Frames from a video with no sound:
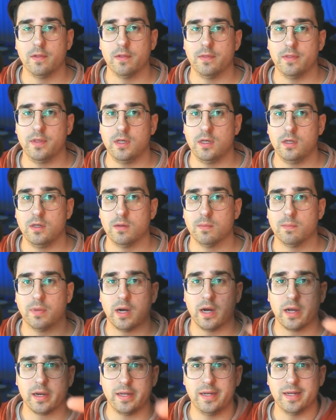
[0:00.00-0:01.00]
The
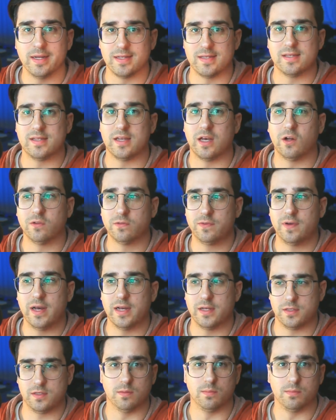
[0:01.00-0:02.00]
body itself
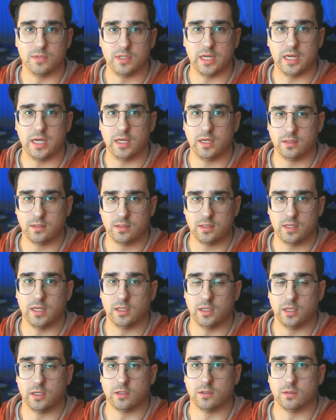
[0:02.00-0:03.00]
has some dings
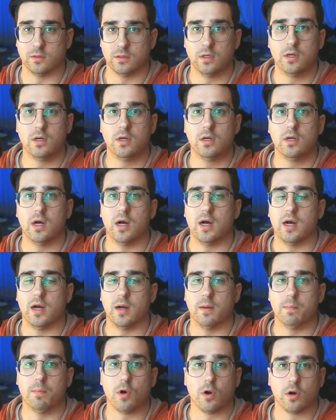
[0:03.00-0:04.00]
and little
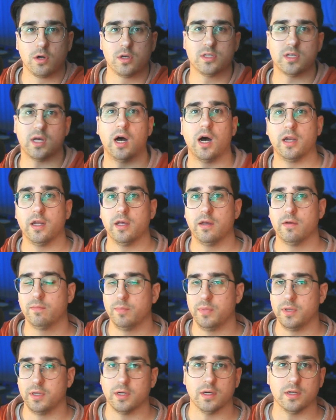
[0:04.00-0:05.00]
marks on it
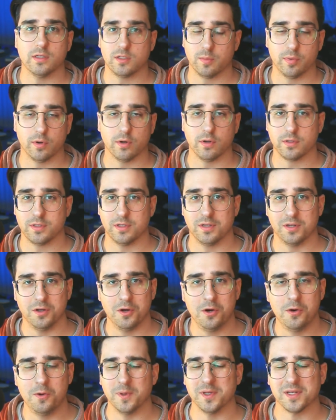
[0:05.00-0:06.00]
because the person
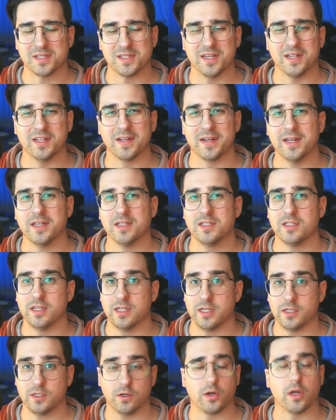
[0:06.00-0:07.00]
who was selling it said
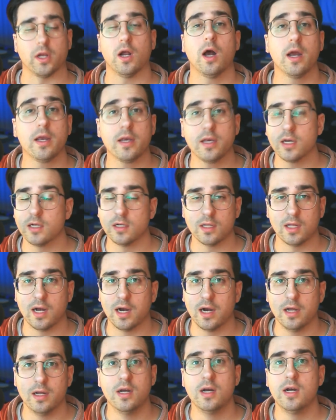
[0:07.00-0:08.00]
they took it hiking a
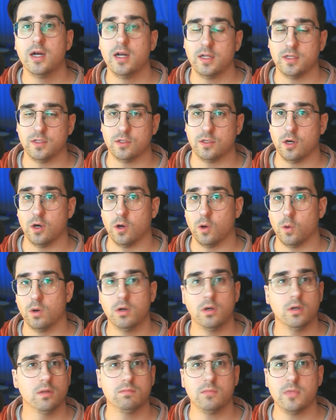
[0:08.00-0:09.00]
lot, and so
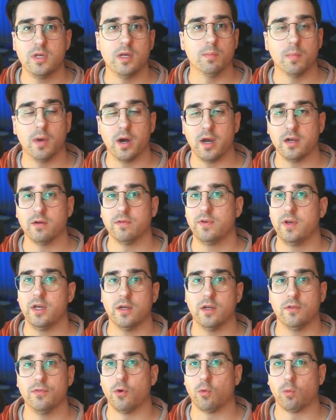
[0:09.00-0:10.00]
it might have
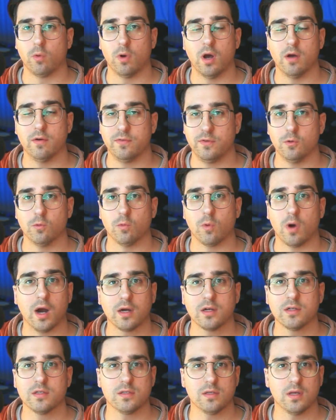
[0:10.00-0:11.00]
hit a few
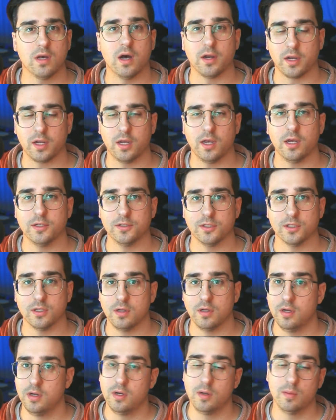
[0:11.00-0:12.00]
rocks on occasion.
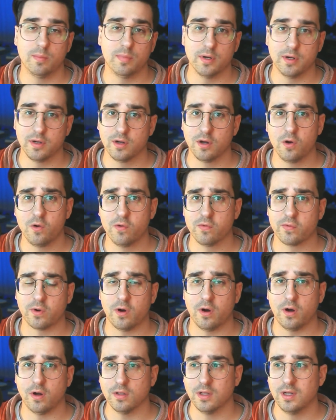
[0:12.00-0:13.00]
But
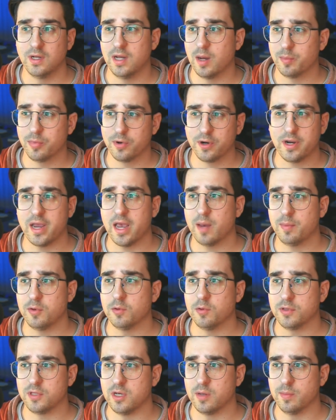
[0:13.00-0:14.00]
overall, I'm pretty happy
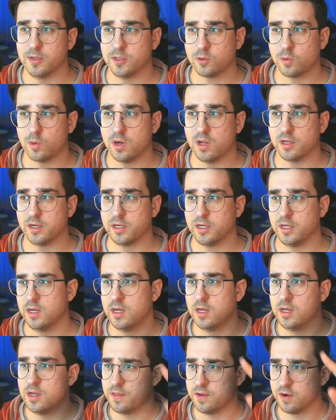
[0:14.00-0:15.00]
with the image quality.
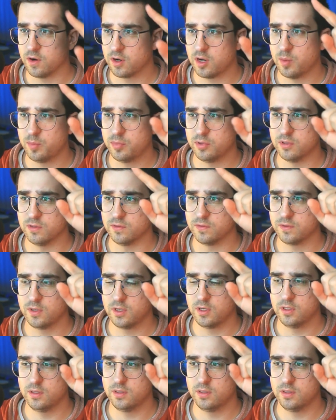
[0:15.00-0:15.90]
There are a couple of